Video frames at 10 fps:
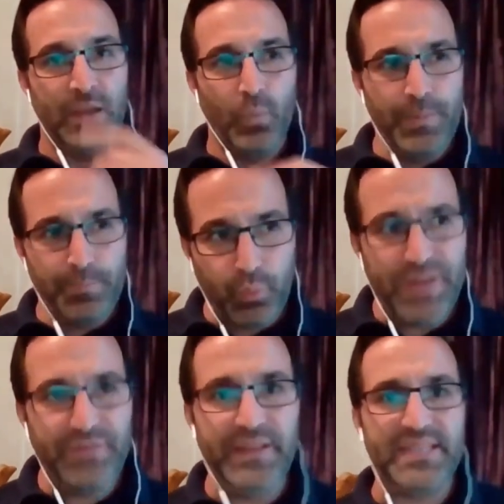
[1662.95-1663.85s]
We
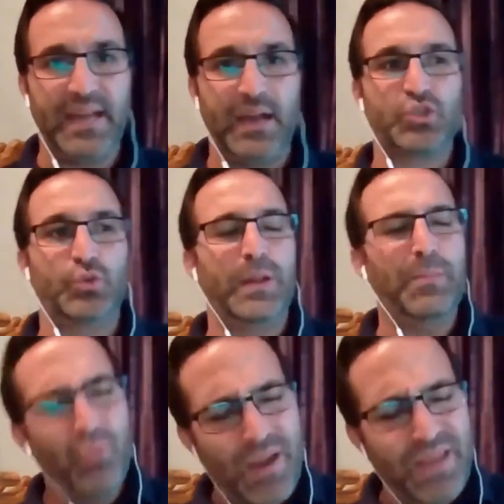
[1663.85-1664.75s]
briefly touched on it,
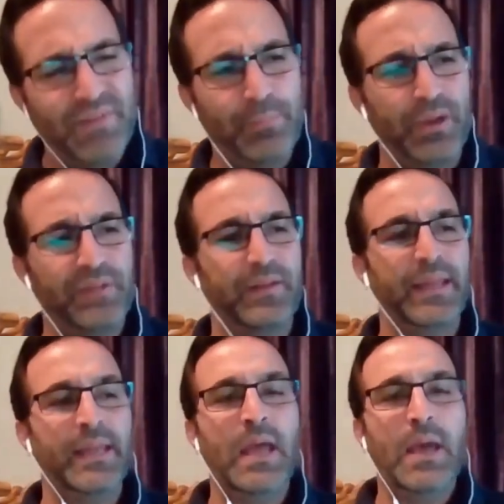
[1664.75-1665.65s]
briefly, briefly,
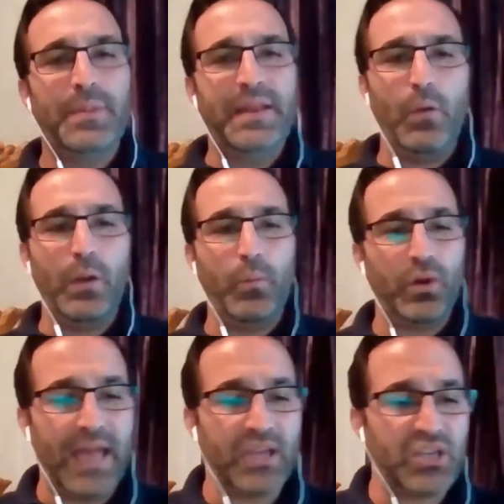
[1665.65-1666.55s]
but now I
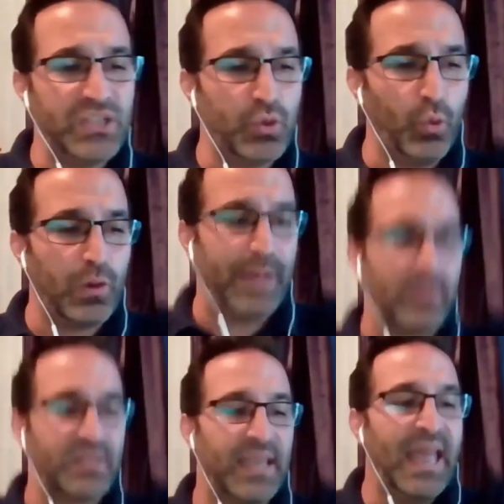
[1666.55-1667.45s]
want to actually talk
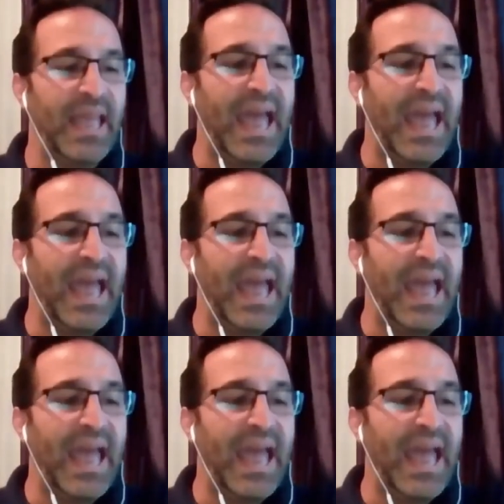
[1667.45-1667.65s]
about it.